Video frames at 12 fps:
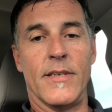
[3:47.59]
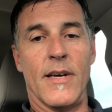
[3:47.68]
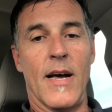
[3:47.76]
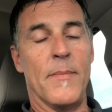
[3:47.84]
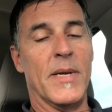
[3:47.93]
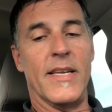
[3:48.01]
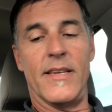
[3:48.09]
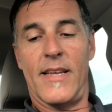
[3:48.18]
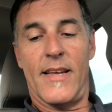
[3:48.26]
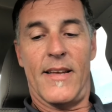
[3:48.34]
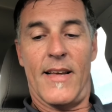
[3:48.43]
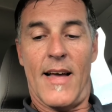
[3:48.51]
I mean,
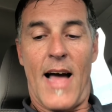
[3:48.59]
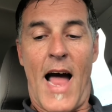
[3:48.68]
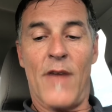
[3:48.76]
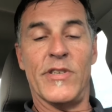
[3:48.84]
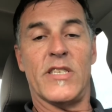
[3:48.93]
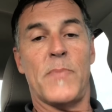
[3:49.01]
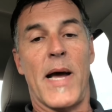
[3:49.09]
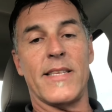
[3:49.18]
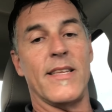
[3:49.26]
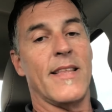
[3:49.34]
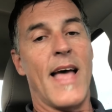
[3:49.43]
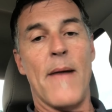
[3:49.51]
I
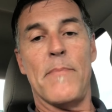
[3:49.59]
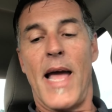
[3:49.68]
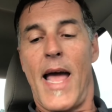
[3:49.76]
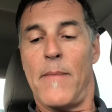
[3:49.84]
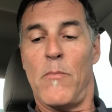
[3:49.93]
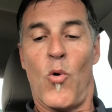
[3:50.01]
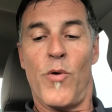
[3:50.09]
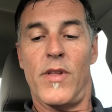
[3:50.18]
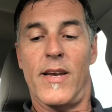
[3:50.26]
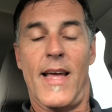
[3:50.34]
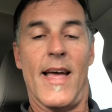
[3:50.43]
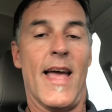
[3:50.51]
respected that man more
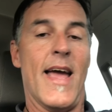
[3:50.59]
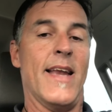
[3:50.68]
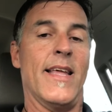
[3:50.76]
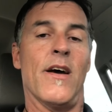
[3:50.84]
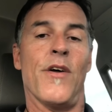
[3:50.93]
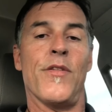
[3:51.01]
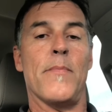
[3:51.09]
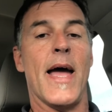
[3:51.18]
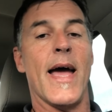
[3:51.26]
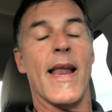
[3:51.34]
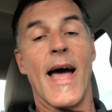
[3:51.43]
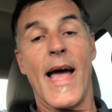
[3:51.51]
than any other
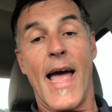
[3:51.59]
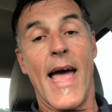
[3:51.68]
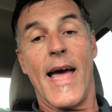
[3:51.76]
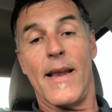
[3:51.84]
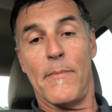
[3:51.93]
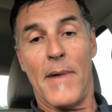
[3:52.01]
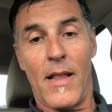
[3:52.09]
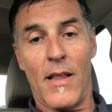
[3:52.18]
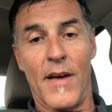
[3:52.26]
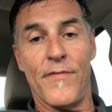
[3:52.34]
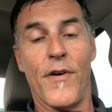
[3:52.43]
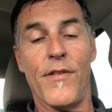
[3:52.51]
man I had in my
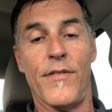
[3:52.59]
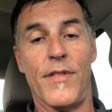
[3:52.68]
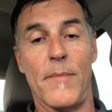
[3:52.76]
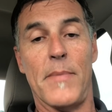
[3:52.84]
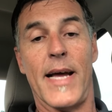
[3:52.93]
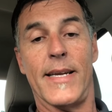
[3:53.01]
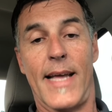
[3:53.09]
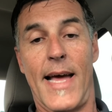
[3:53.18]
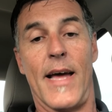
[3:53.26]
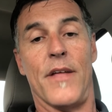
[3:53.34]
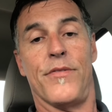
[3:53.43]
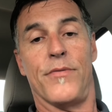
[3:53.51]
life other than my
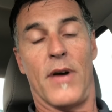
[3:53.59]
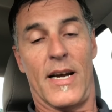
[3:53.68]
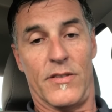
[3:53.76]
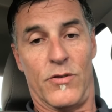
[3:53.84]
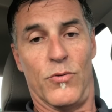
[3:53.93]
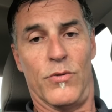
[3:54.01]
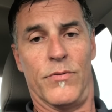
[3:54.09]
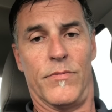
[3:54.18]
dad through high school.